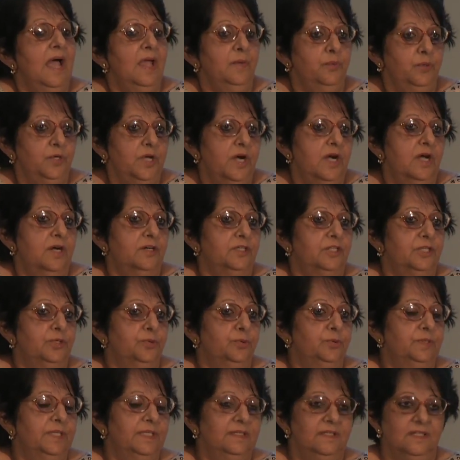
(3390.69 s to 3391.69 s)
I would
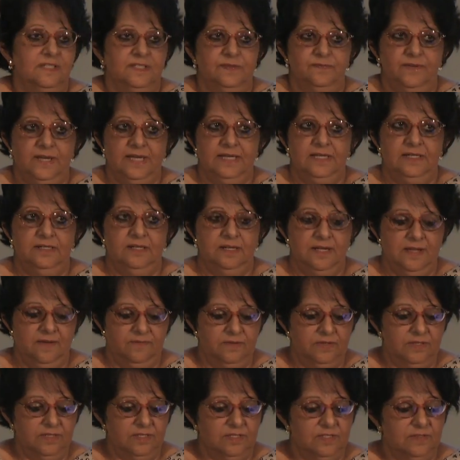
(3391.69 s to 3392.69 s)
argue that there's very little
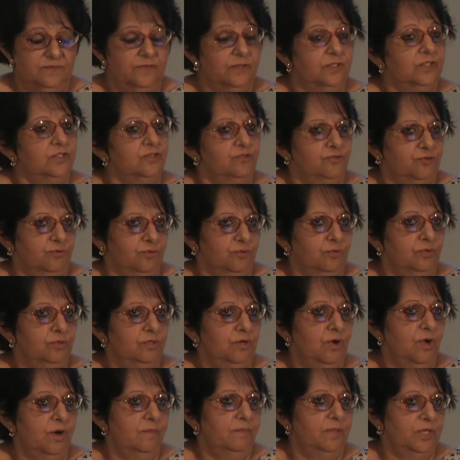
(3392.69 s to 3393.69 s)
evidence for control
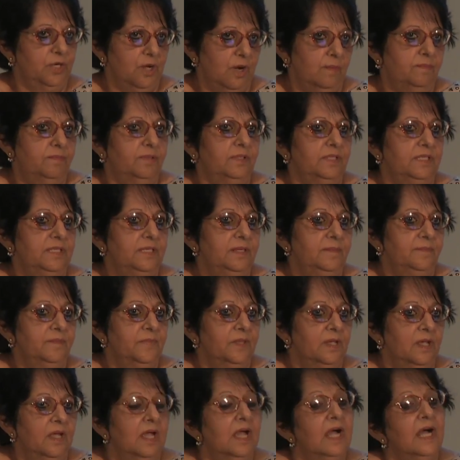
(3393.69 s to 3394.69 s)
or monopoly.
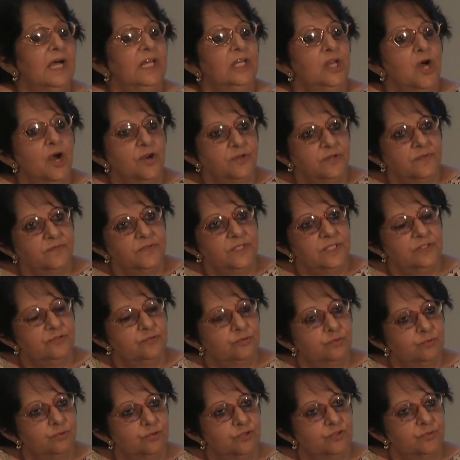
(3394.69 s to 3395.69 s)
A lot of
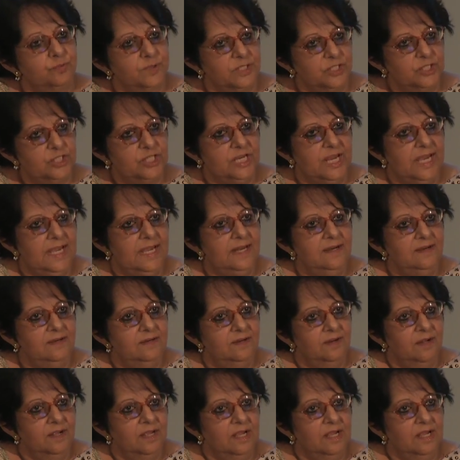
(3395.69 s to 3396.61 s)
these routes were shared.